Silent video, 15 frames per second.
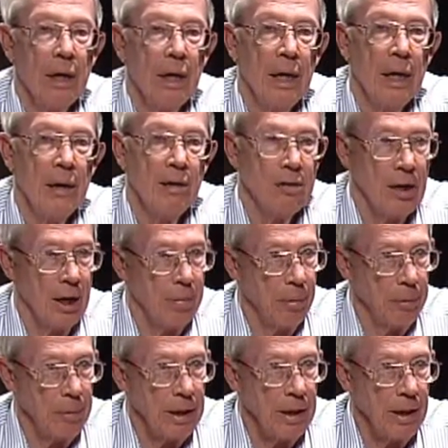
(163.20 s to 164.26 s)
and set up
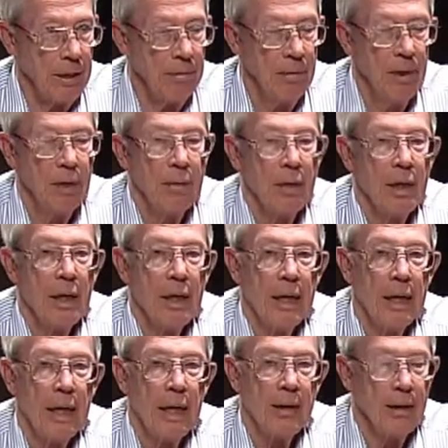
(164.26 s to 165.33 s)
a meeting.
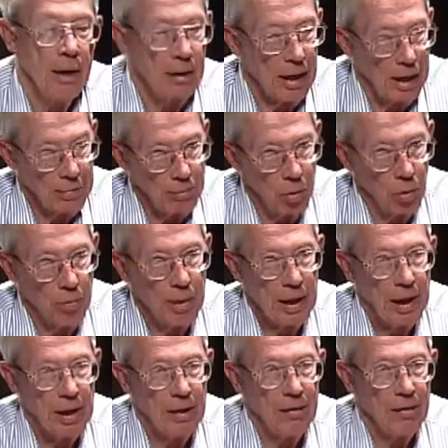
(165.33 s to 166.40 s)
And then had more
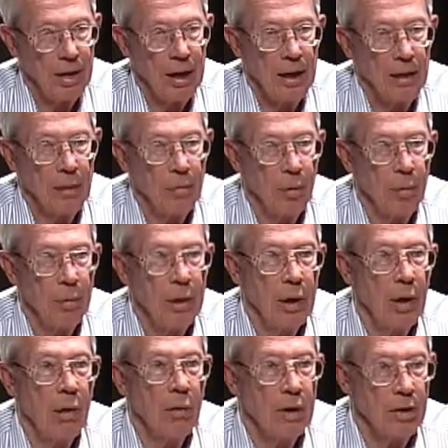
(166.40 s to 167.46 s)
meetings, and as we went
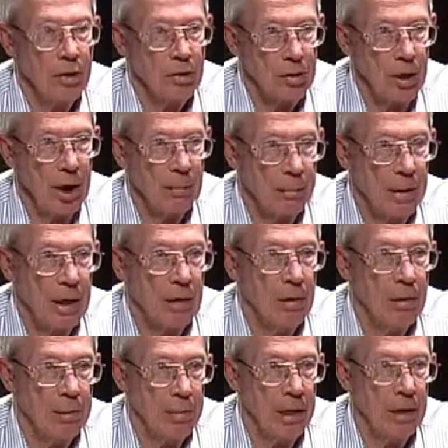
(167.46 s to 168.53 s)
on, it just got
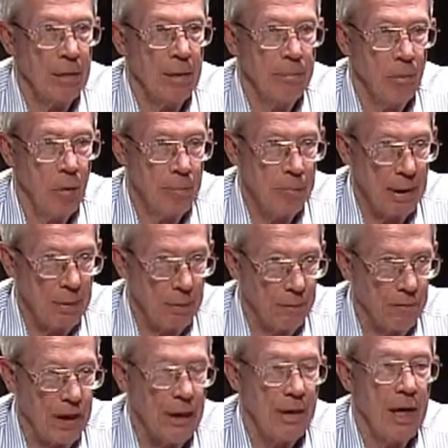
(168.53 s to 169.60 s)
bigger and bigger, and more people
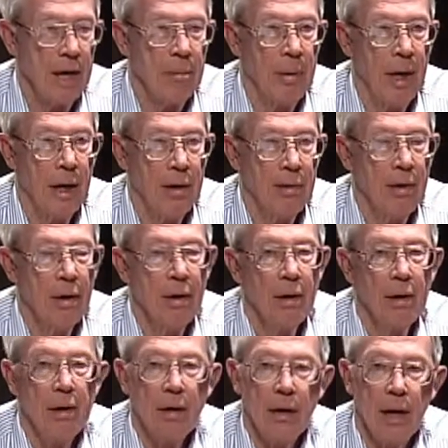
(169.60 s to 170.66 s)
found out about it.
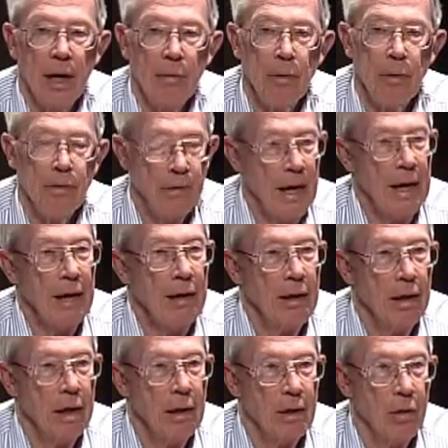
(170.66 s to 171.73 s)
And we finally
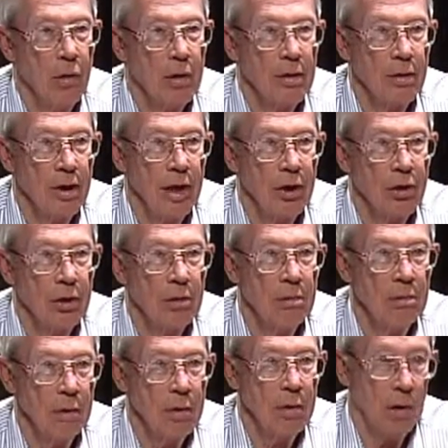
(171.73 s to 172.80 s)
got an
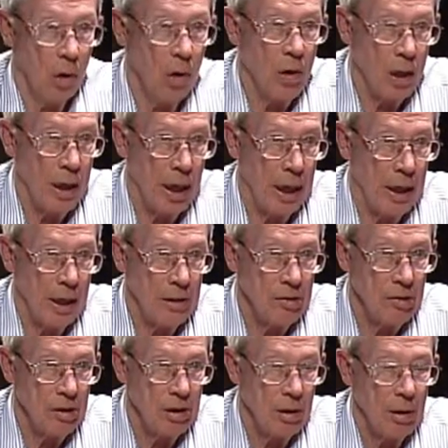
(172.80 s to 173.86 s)
organization
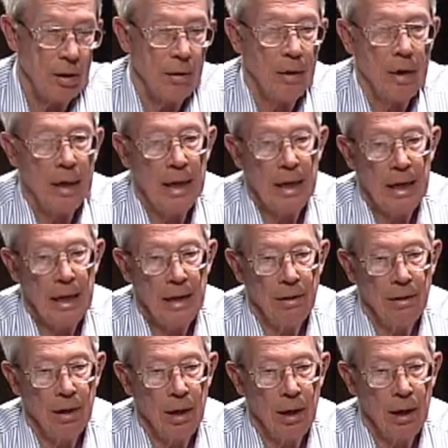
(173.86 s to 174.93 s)
organized,
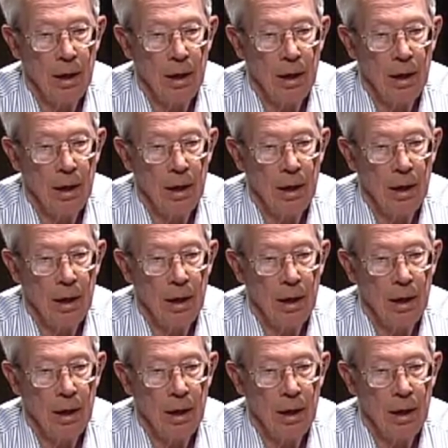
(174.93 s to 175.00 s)
and